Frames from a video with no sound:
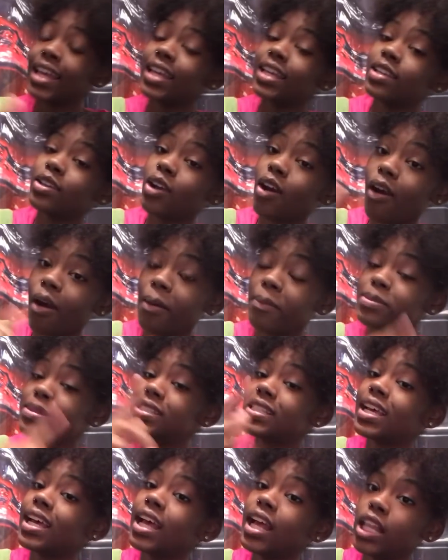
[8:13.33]
Y'all, I'm
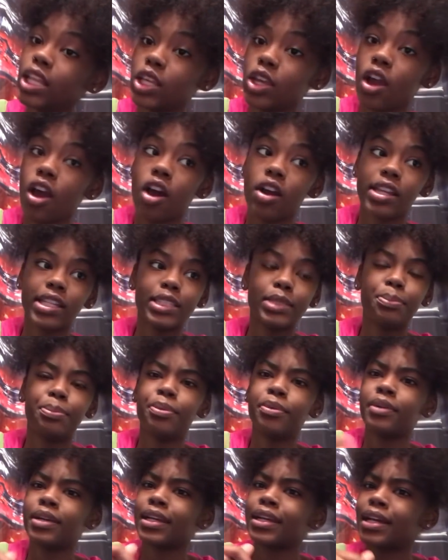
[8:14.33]
telling y'all, this
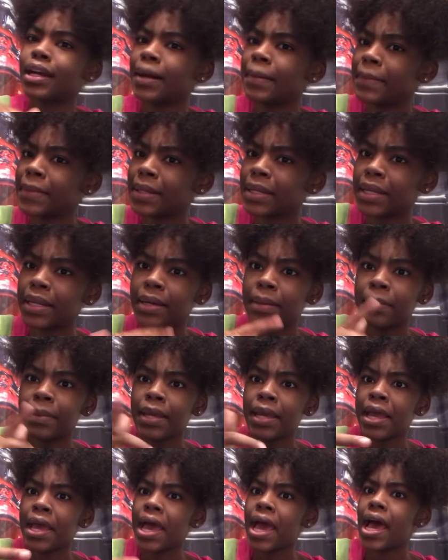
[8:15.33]
boy coming up
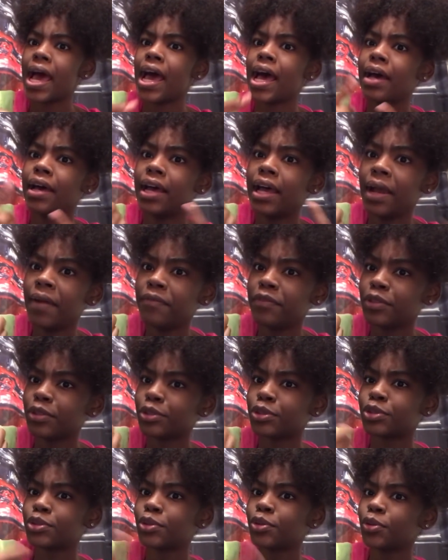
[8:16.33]
after
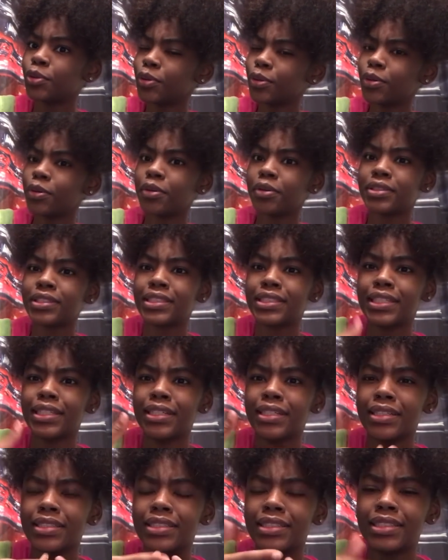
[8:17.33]
school
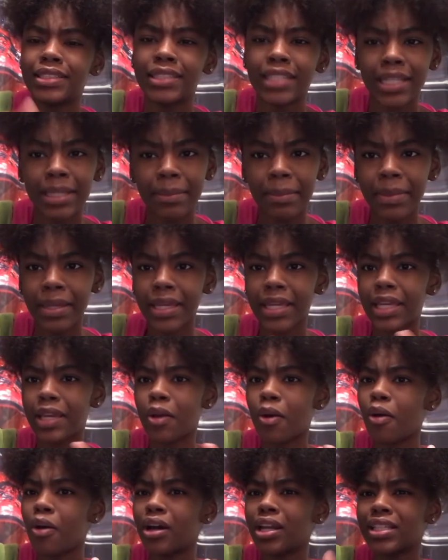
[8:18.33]
to see me,
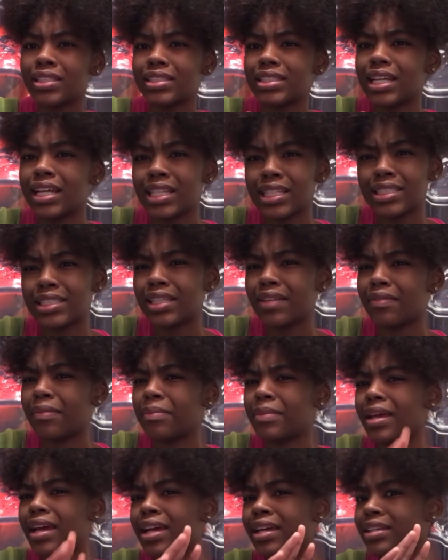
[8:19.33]
all this other stuff. I'm
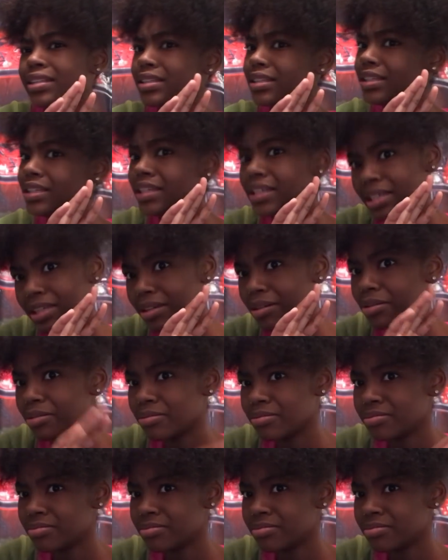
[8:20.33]
like, ew.